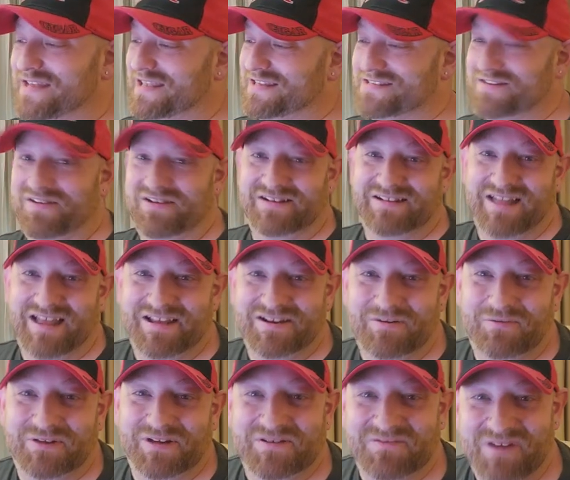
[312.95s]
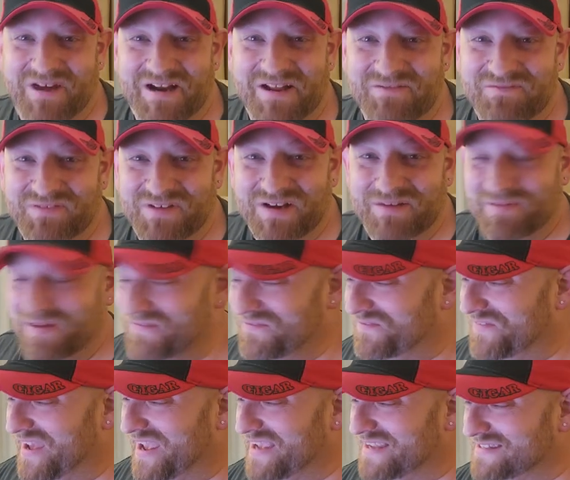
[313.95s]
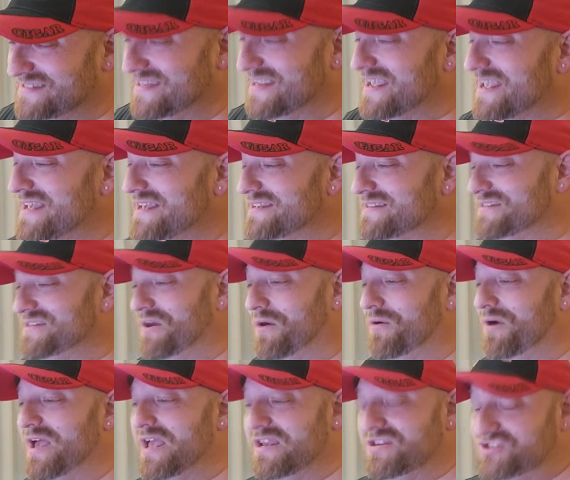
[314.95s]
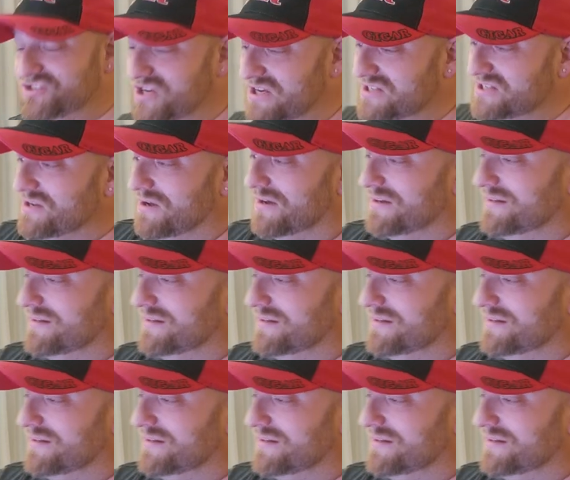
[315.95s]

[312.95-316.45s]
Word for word: says online only right in front of my face. So she's